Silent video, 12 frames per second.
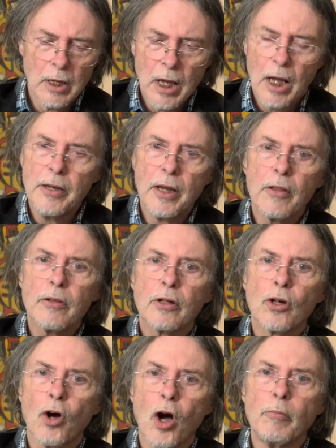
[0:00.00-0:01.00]
Another
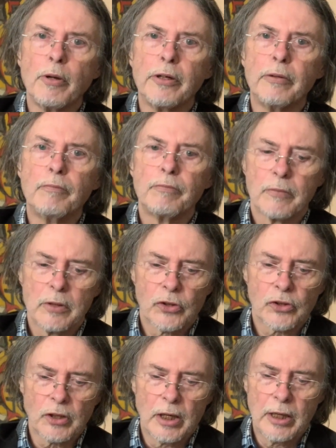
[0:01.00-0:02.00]
common
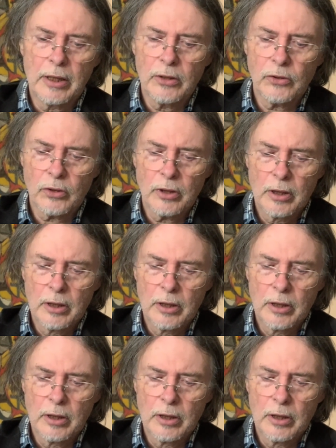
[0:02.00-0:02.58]
size